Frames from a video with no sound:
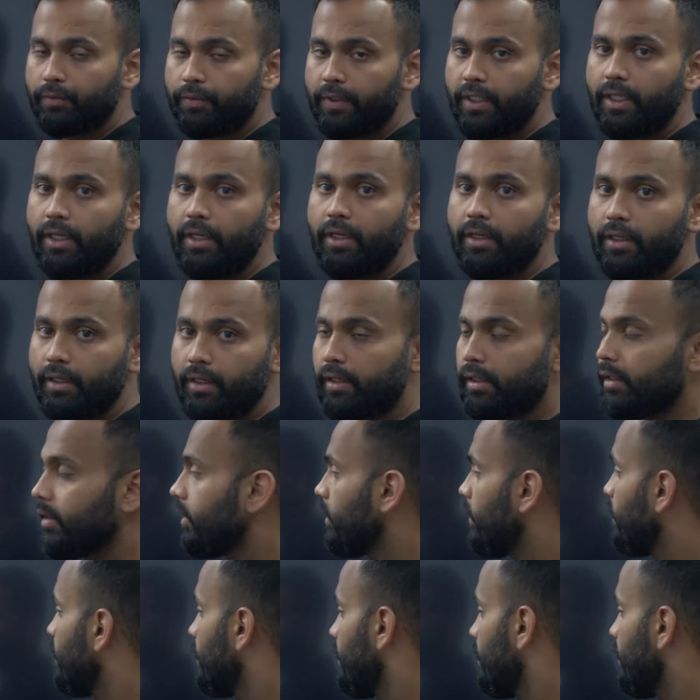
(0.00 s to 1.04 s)
of the
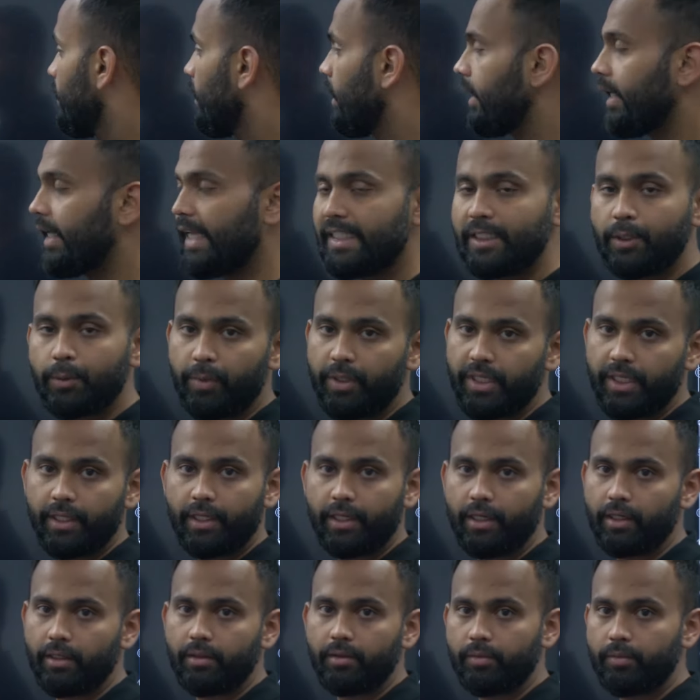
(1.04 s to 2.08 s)
lens
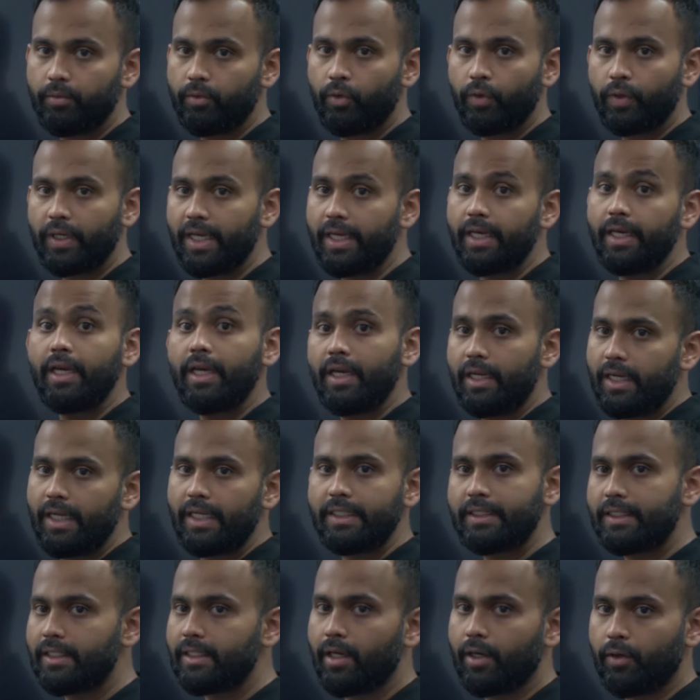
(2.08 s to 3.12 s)
material. Okay,
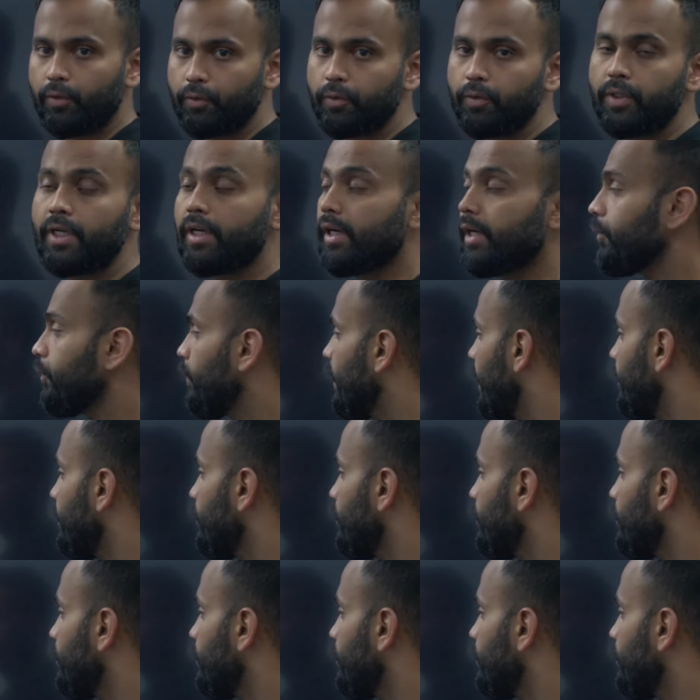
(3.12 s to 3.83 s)
let's see how. Here we